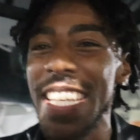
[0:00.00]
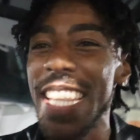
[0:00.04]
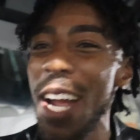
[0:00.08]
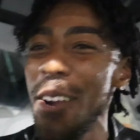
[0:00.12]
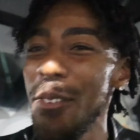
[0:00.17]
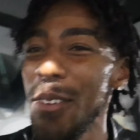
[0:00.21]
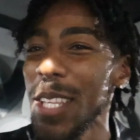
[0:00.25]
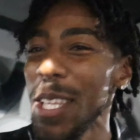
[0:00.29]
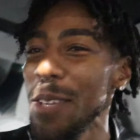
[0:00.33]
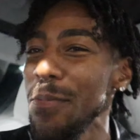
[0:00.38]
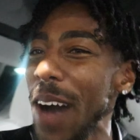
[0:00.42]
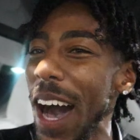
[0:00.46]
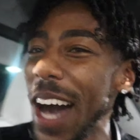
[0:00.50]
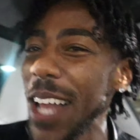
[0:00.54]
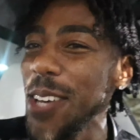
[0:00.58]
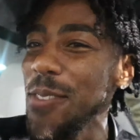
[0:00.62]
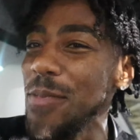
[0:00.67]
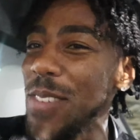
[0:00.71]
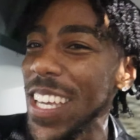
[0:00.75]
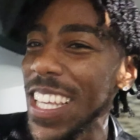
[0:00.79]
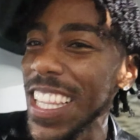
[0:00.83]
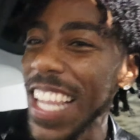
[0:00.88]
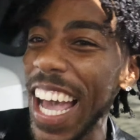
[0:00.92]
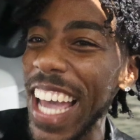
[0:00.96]
That really
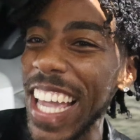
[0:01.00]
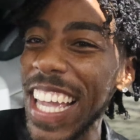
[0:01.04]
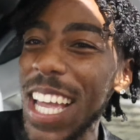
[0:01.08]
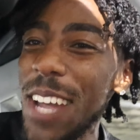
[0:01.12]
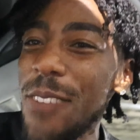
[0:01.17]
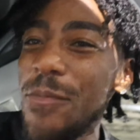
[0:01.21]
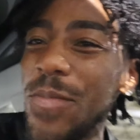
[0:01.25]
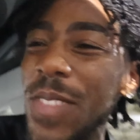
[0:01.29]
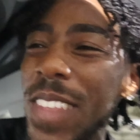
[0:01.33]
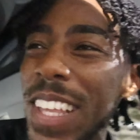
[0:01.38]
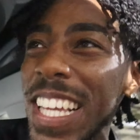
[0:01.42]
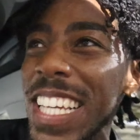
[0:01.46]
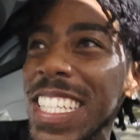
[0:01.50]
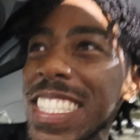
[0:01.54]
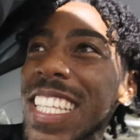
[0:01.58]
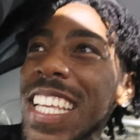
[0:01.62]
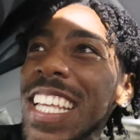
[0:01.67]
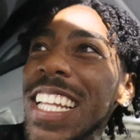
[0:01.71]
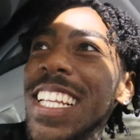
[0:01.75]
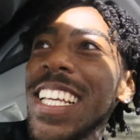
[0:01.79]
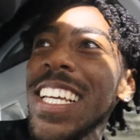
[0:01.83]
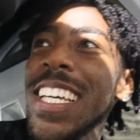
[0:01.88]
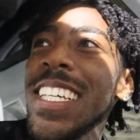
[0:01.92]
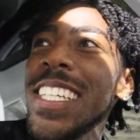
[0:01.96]
bothered me. Like,
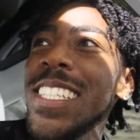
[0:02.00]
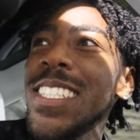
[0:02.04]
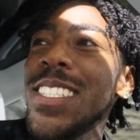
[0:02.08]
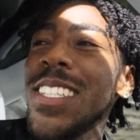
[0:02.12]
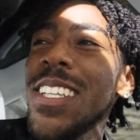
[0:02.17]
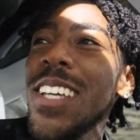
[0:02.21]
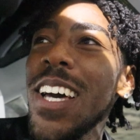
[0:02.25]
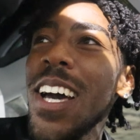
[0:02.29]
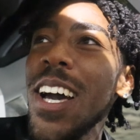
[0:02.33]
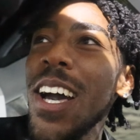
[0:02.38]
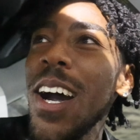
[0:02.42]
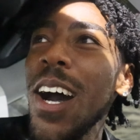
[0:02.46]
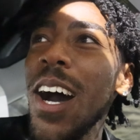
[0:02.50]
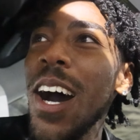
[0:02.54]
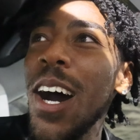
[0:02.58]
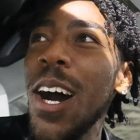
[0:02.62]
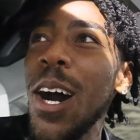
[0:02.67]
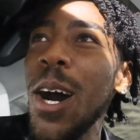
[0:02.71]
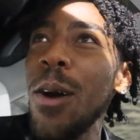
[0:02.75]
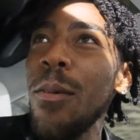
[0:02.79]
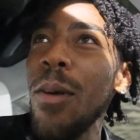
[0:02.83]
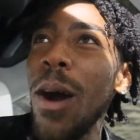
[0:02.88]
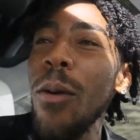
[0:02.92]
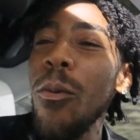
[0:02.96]
because
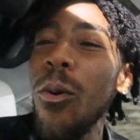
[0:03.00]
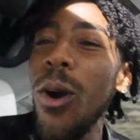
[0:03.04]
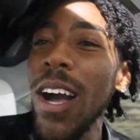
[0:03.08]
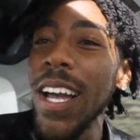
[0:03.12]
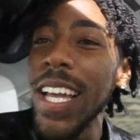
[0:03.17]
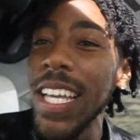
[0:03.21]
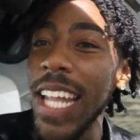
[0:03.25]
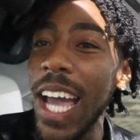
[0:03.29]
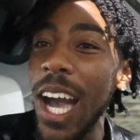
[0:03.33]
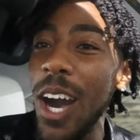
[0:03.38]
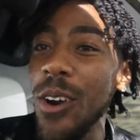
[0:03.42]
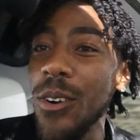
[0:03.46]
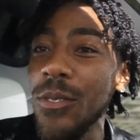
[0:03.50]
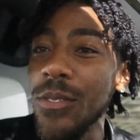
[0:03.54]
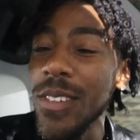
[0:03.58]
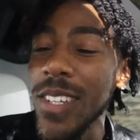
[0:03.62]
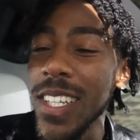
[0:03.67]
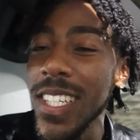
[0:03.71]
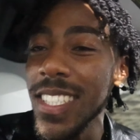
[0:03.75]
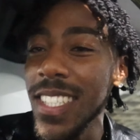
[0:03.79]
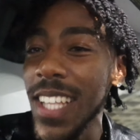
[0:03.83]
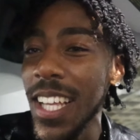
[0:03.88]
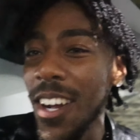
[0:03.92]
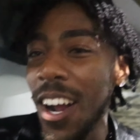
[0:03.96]
I'm walking out
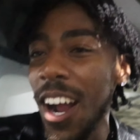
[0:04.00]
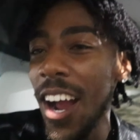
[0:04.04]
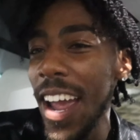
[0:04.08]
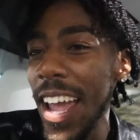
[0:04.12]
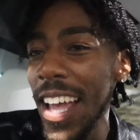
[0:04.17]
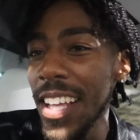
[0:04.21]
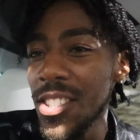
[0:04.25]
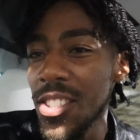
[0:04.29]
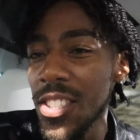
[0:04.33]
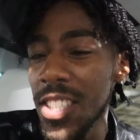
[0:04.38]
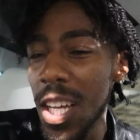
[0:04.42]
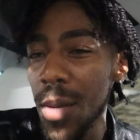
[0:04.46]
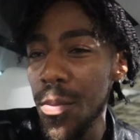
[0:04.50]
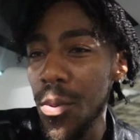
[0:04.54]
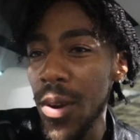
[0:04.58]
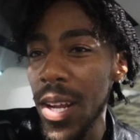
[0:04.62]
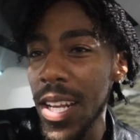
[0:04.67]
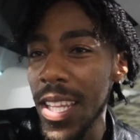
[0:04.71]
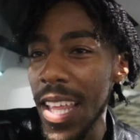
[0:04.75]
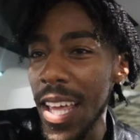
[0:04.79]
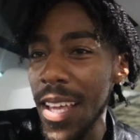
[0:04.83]
because our hands are separated.